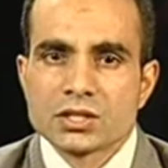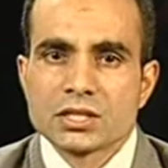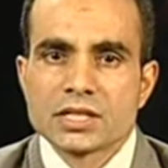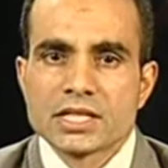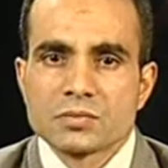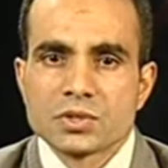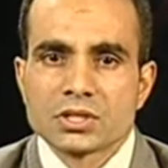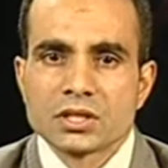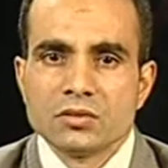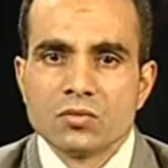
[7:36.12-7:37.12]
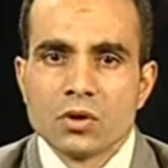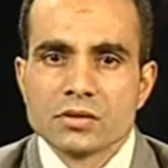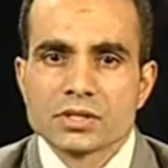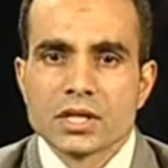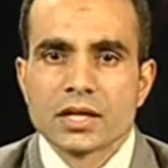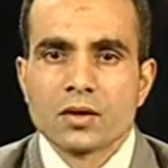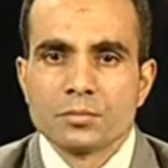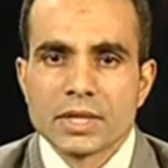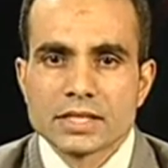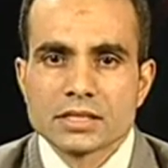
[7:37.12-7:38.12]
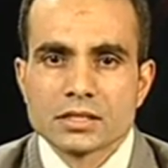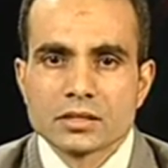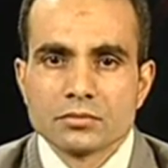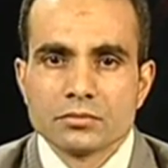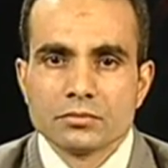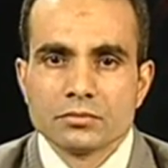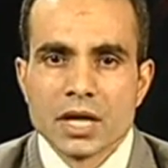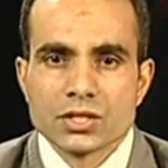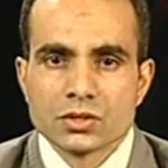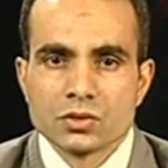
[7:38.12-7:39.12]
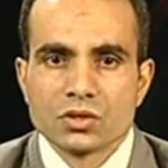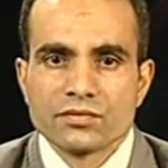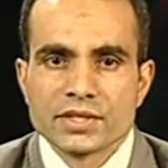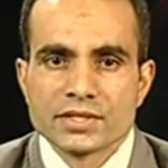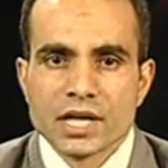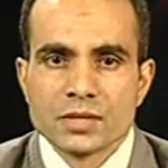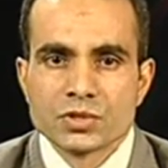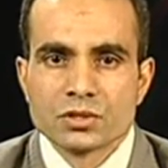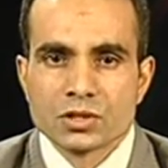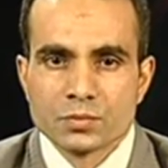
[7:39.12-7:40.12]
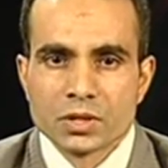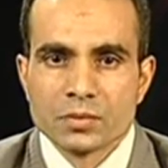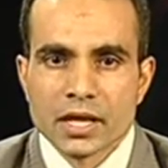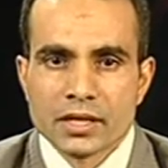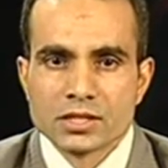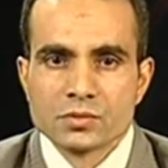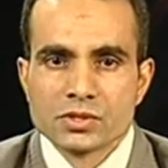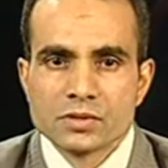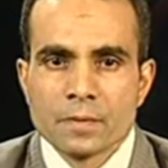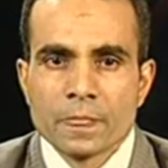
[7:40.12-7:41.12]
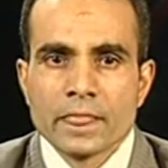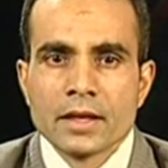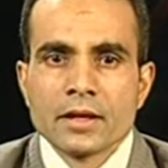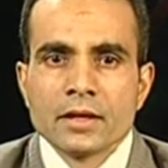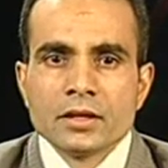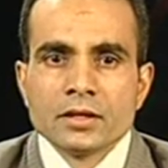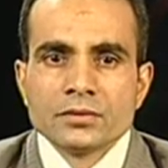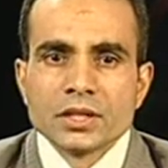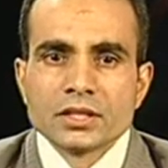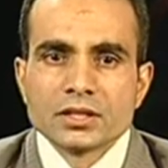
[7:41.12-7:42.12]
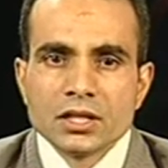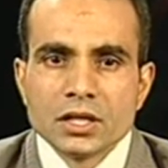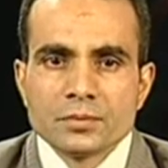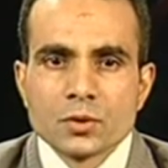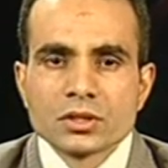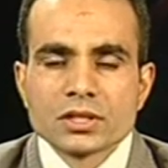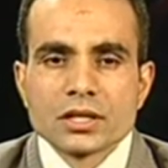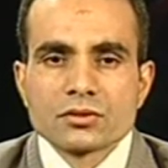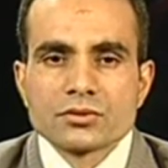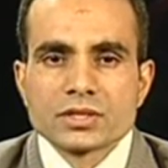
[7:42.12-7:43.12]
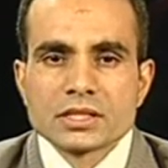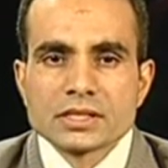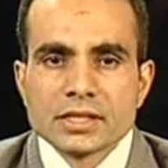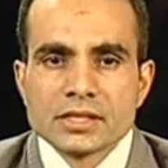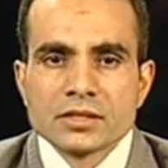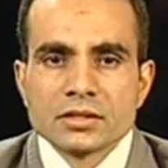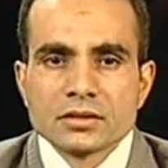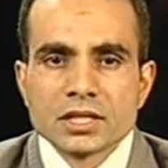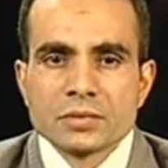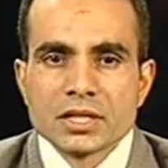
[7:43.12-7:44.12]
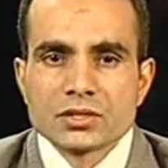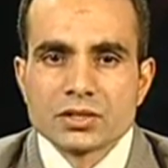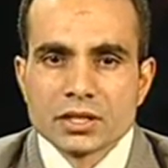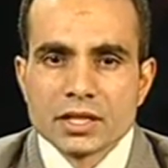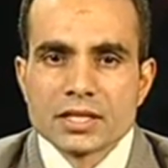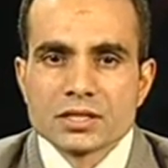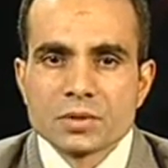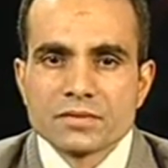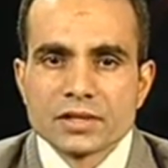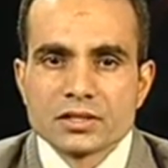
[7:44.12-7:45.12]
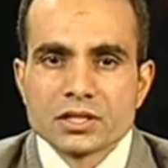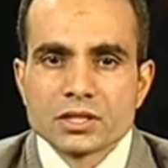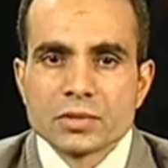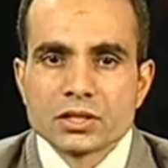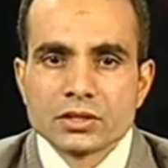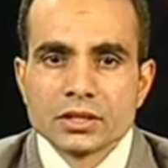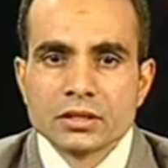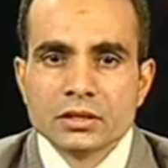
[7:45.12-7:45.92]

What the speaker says: and transmission involves a complex machinery of enzymes and repair mechanisms. Then the third important characteristic is that makes DNA as the perfect genetic material